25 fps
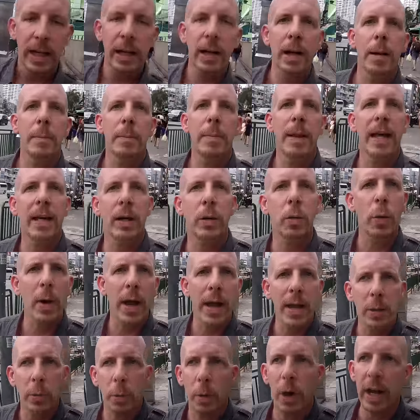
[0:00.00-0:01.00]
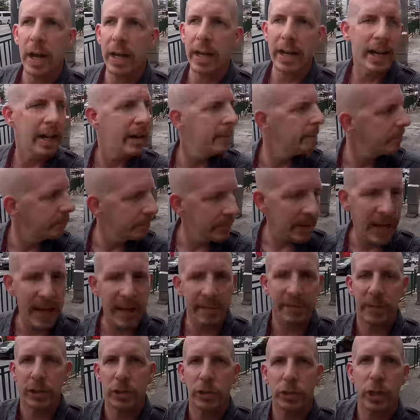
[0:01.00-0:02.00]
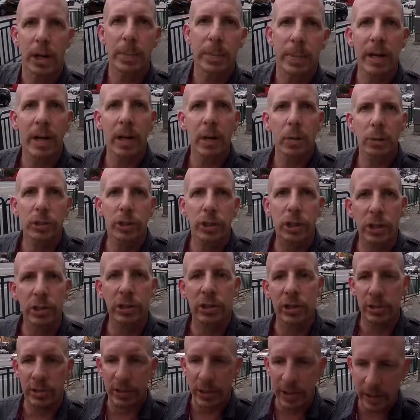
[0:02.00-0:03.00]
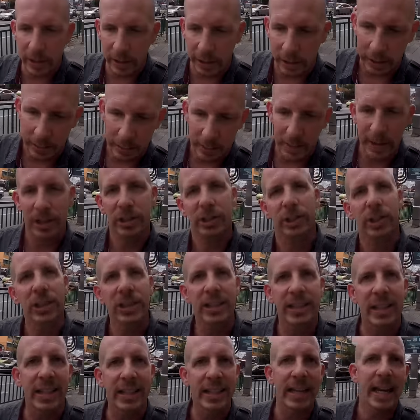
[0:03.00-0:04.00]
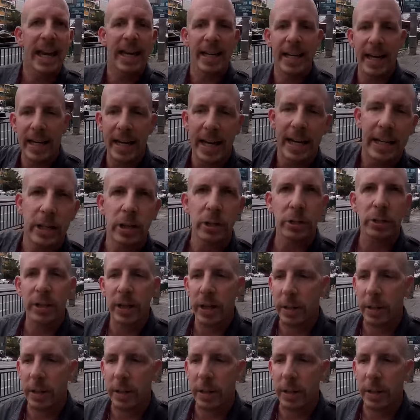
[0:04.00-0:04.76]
And I'm like, wait, what? Half the trip here was just to see her. But she said, yeah, you can